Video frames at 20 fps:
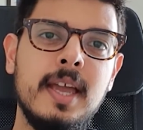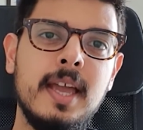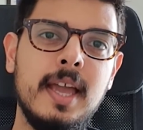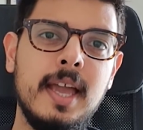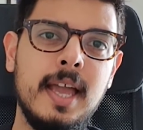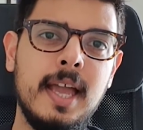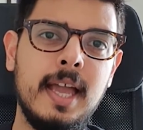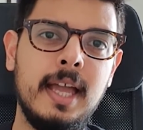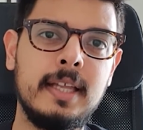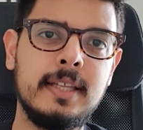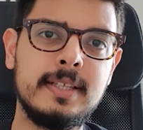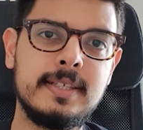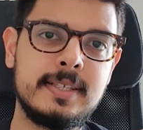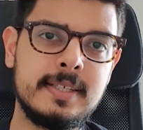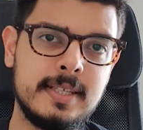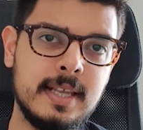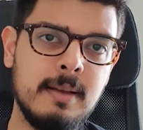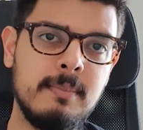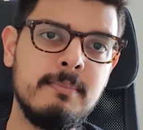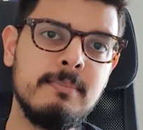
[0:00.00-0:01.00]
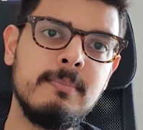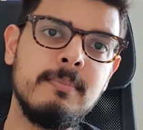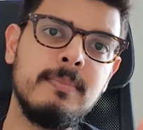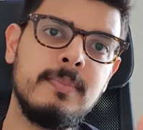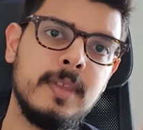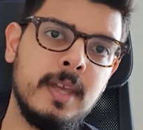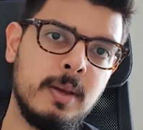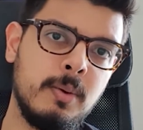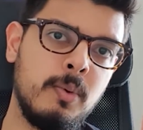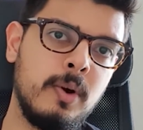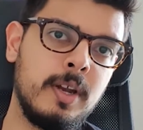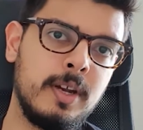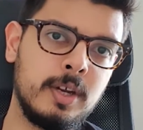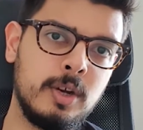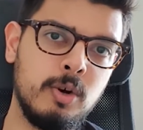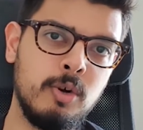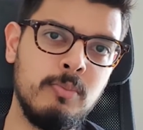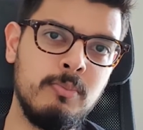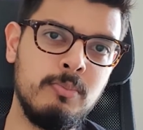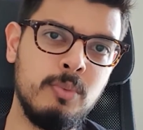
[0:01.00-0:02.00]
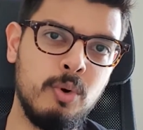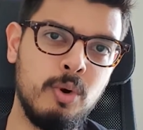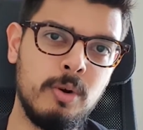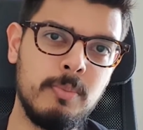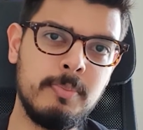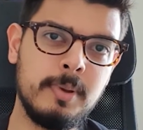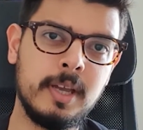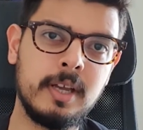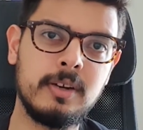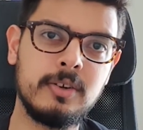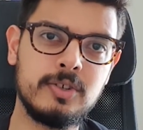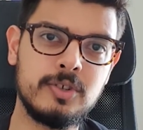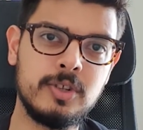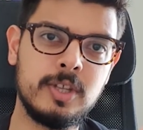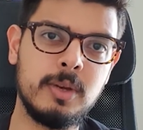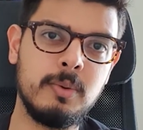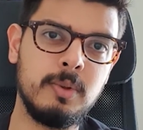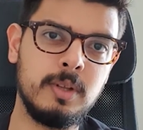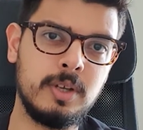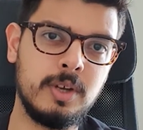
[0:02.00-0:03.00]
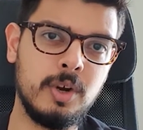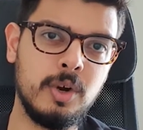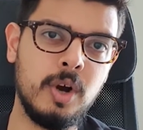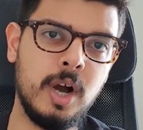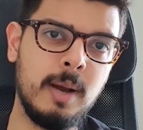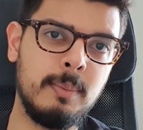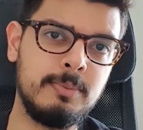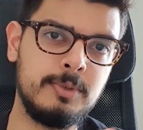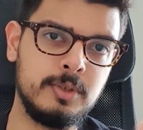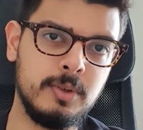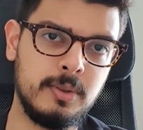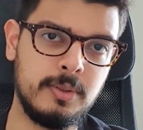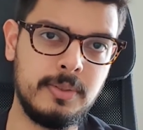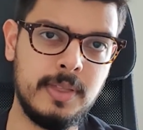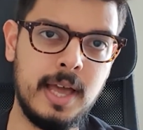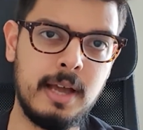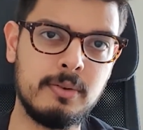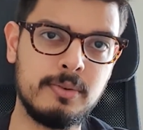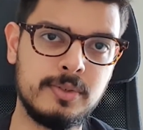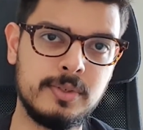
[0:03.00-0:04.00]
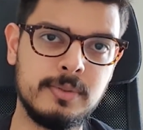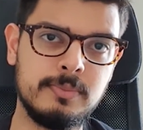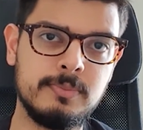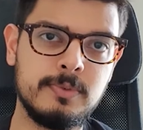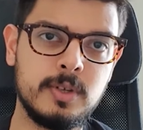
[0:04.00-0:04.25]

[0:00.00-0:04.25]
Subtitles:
And some, they want to go more bigger, so they will go up to 1,000.